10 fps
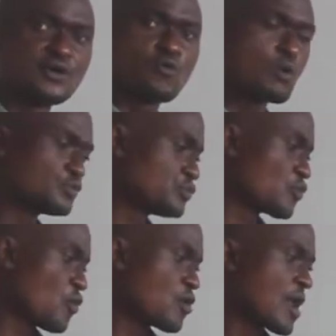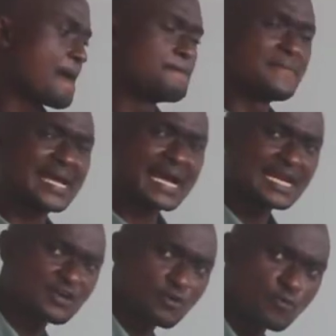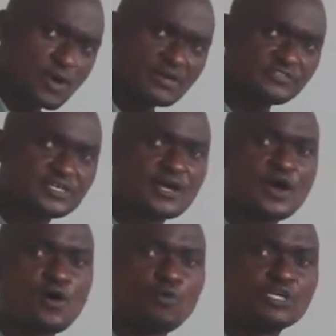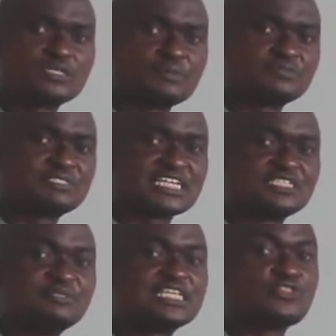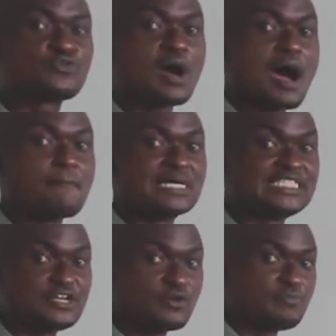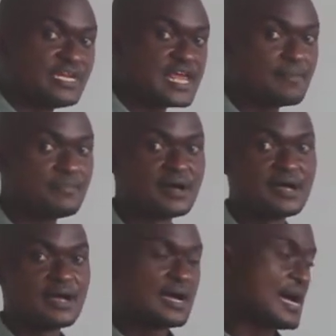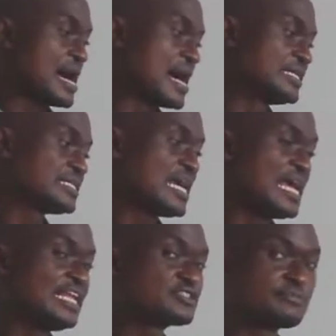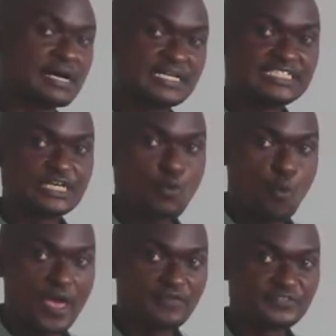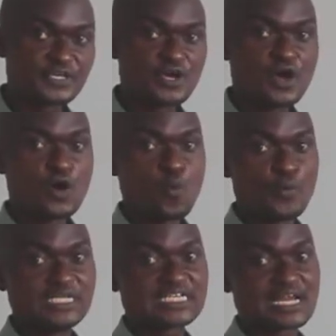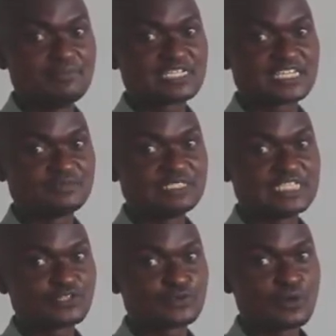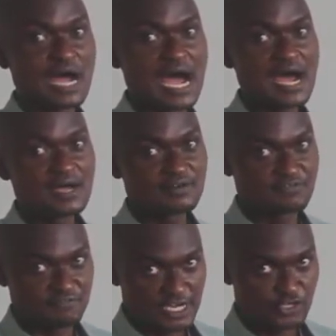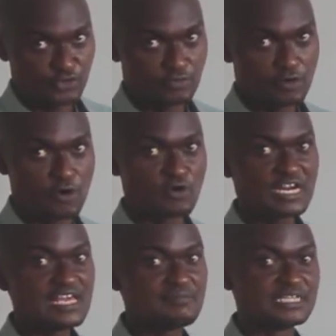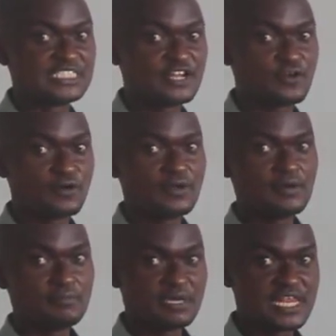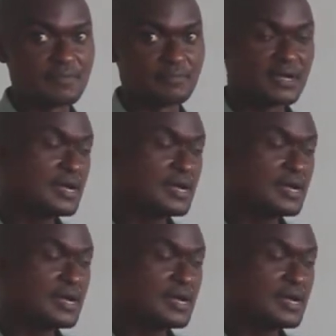What we call mechanical waves, which must be transmitted through a material medium, and electromagnetic waves, which can be transmitted through a vacuum or immaterial medium.